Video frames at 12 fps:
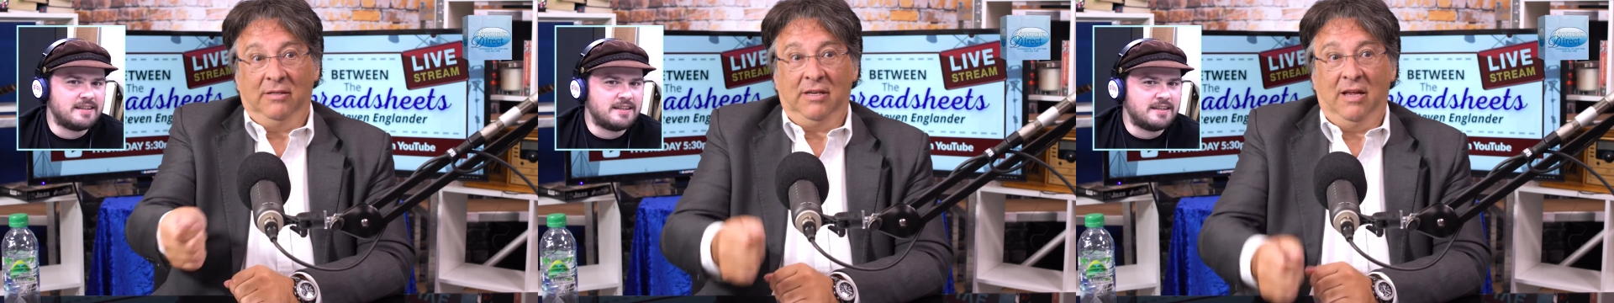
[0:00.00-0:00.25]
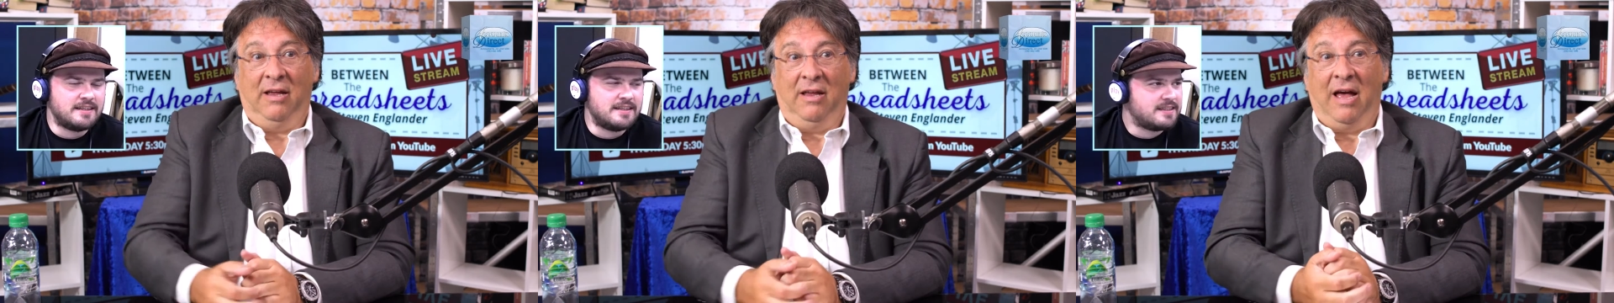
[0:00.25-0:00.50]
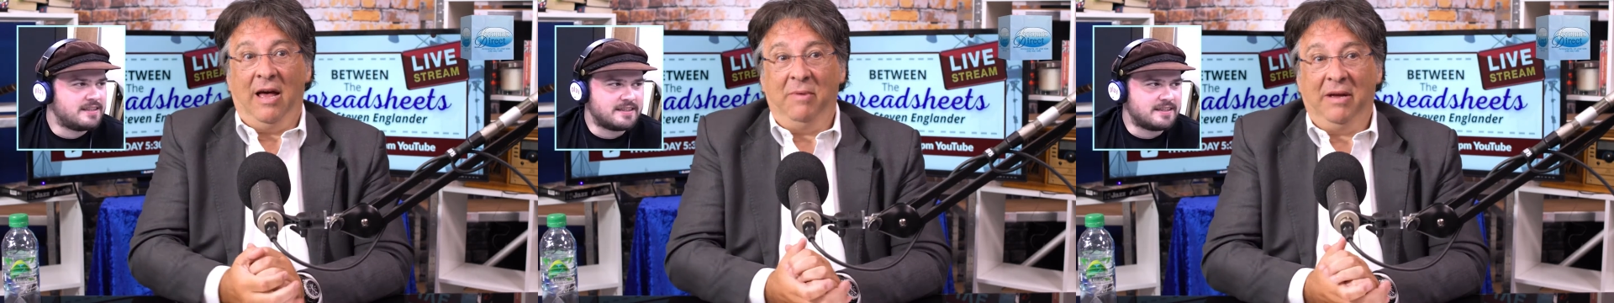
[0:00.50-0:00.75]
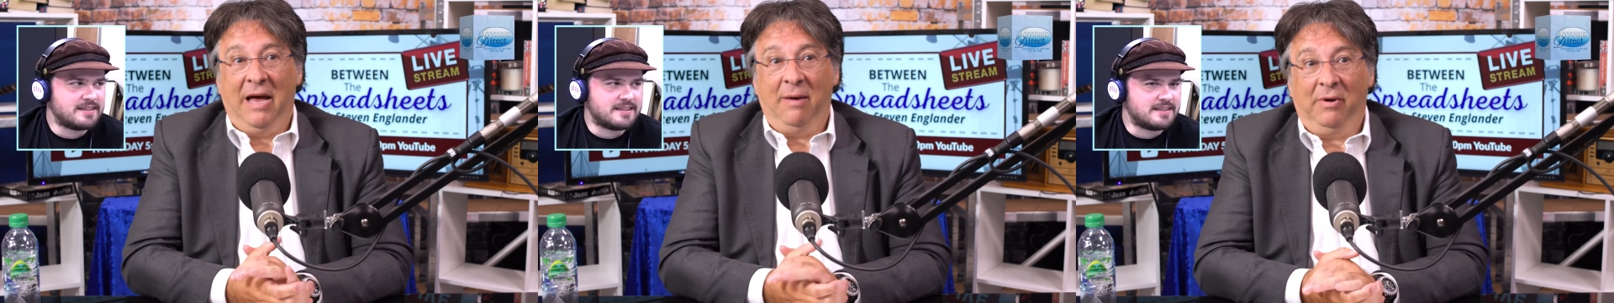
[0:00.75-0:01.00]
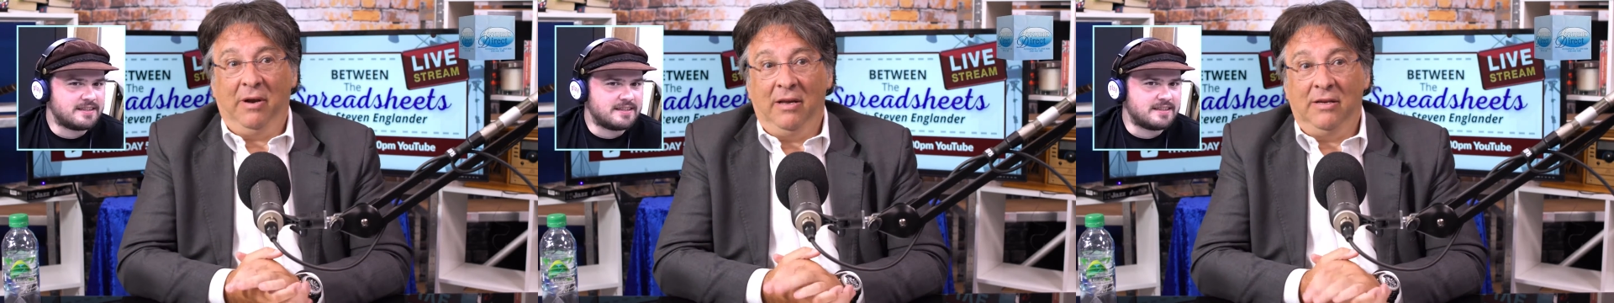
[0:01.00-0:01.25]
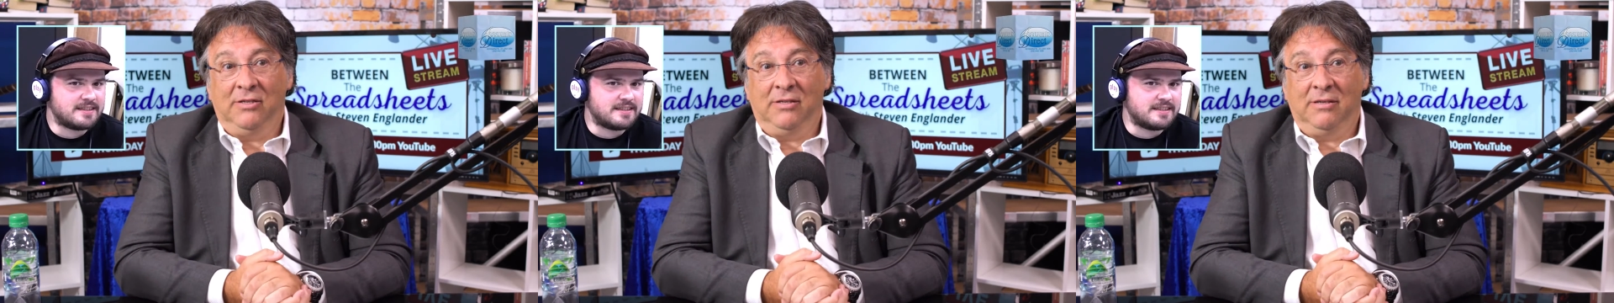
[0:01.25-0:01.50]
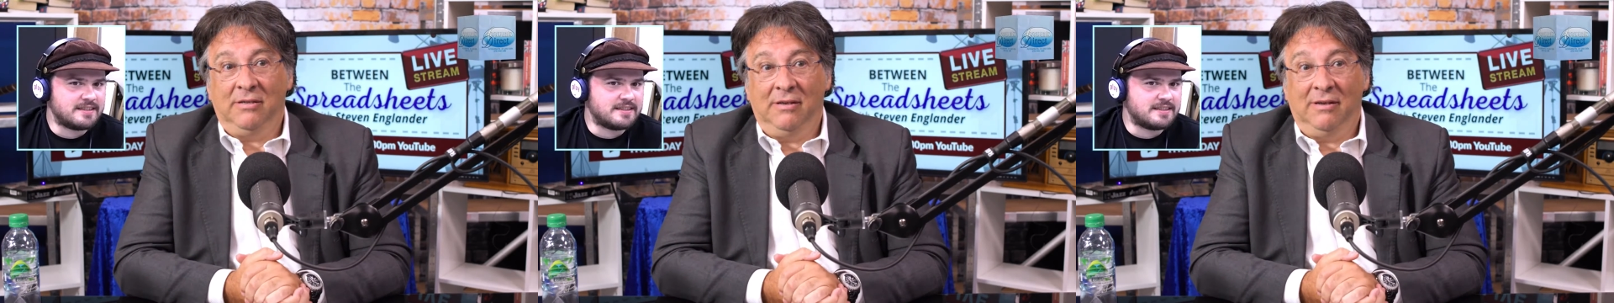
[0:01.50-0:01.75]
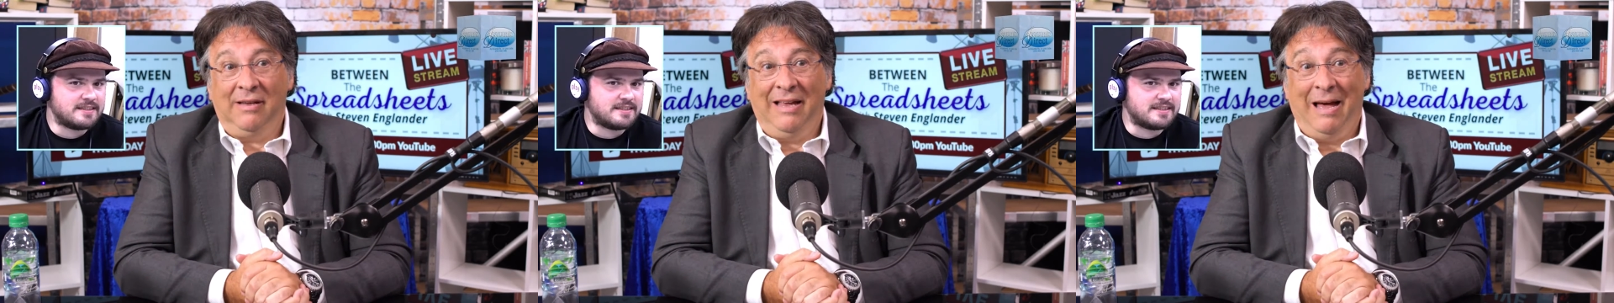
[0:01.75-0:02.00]
Speaker 1: say, "I'm a capitalist."
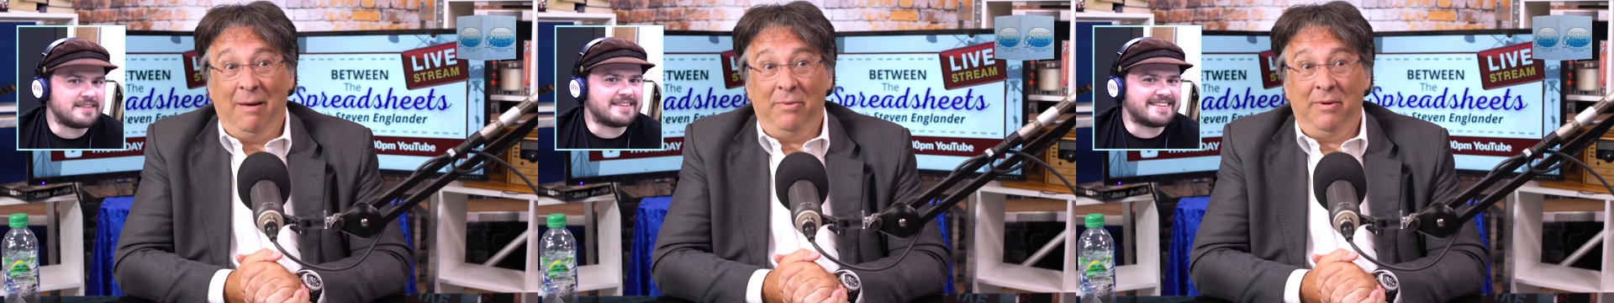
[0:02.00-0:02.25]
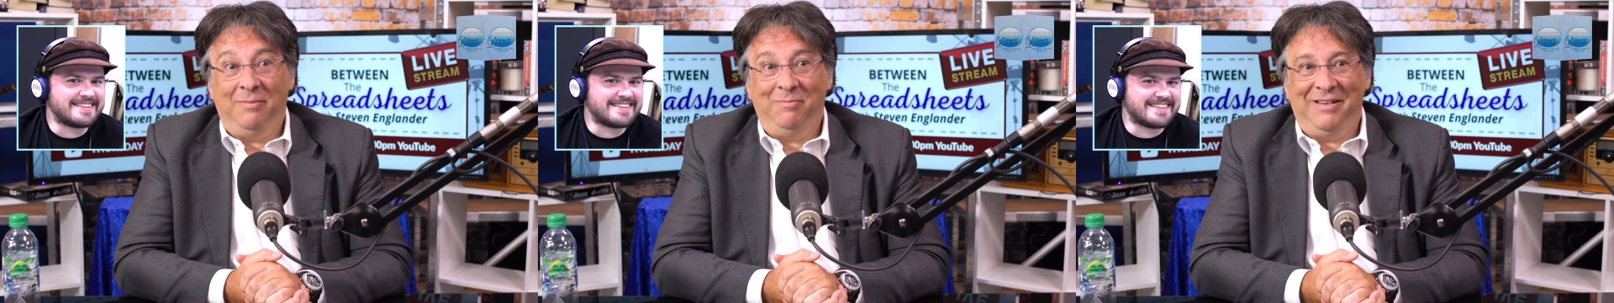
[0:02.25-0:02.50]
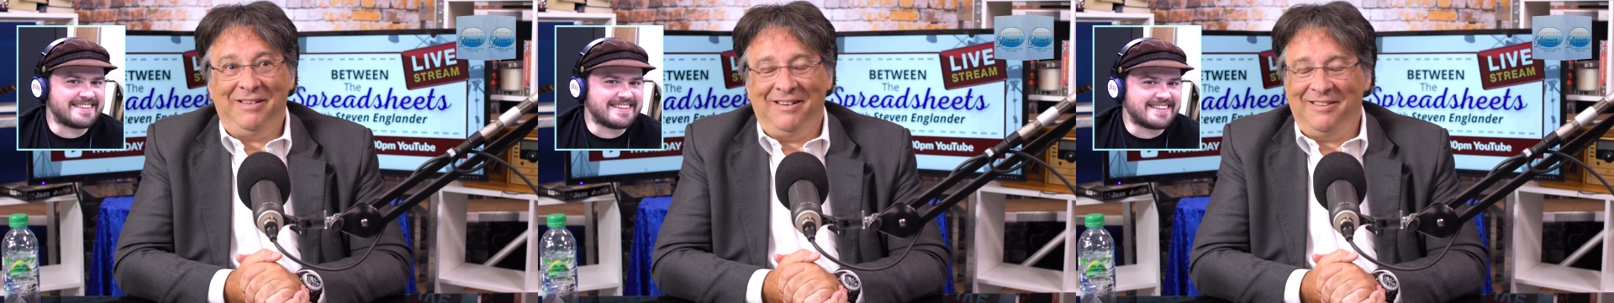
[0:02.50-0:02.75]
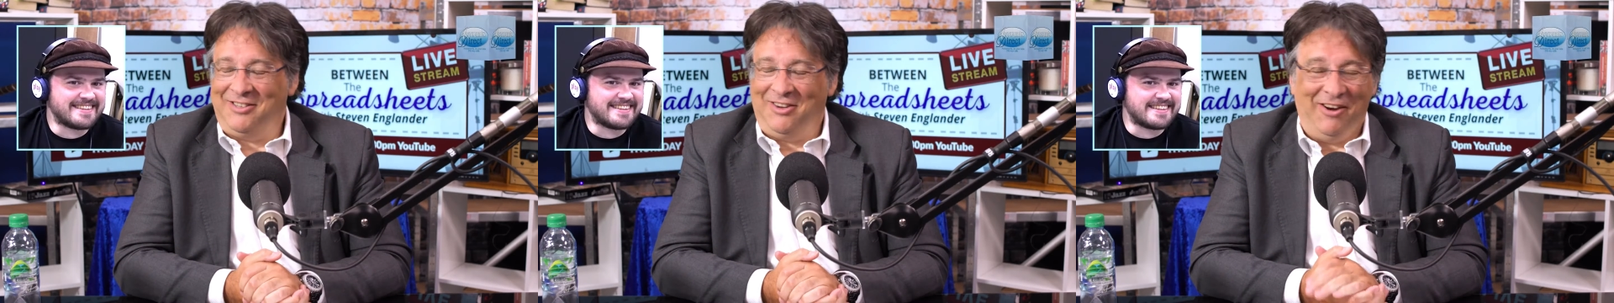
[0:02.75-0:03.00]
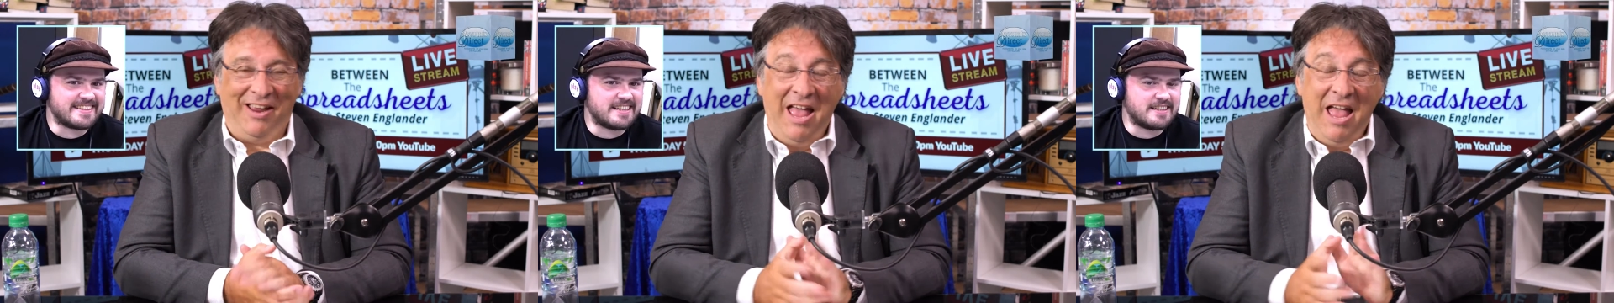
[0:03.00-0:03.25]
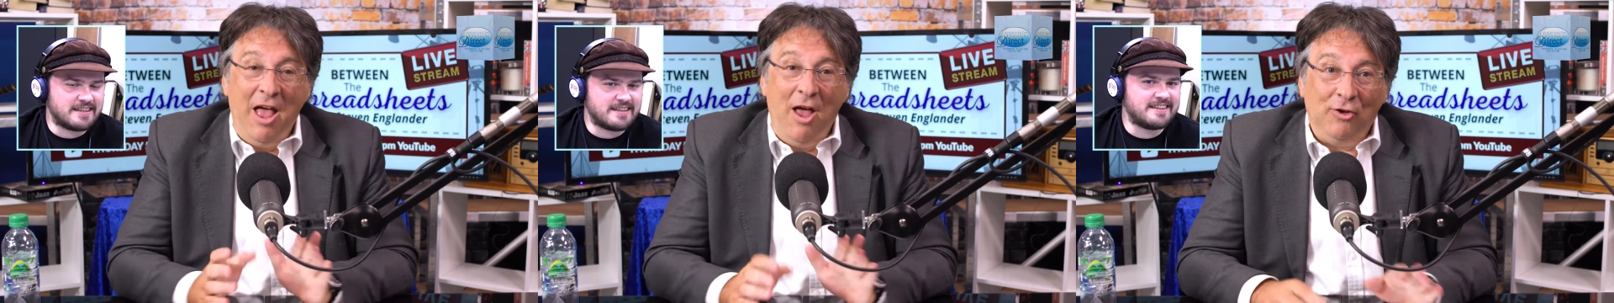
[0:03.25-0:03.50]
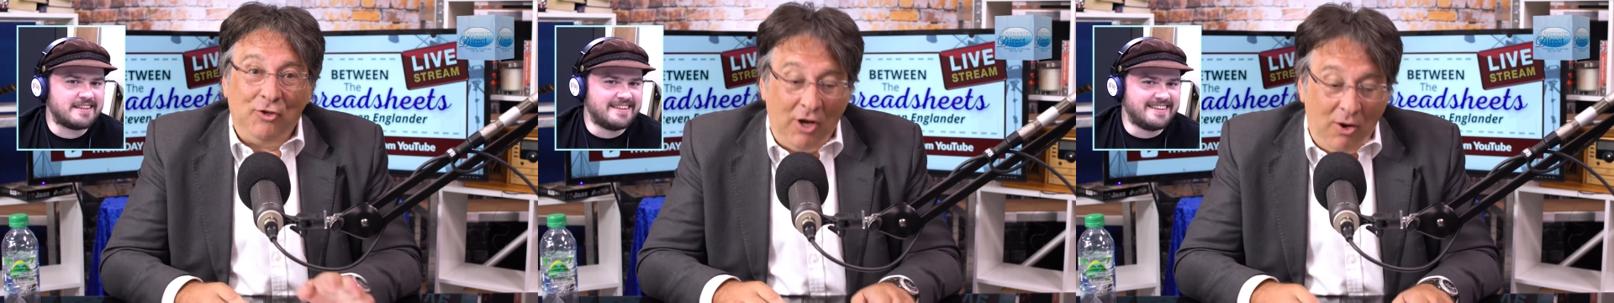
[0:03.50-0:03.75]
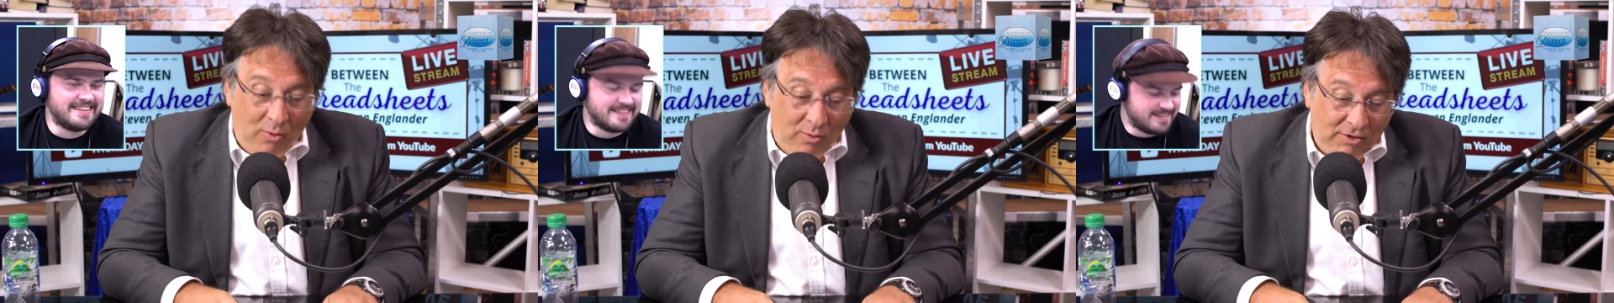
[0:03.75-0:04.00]
Sorry.
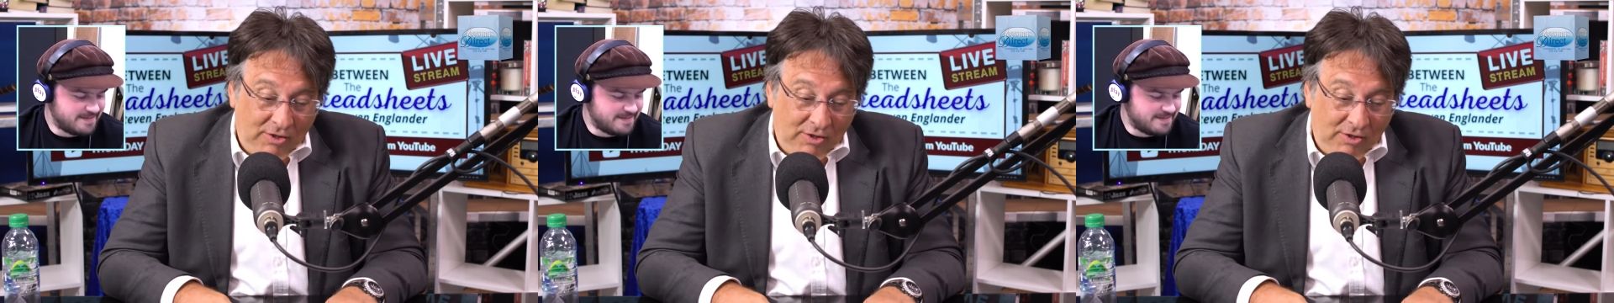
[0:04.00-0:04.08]
So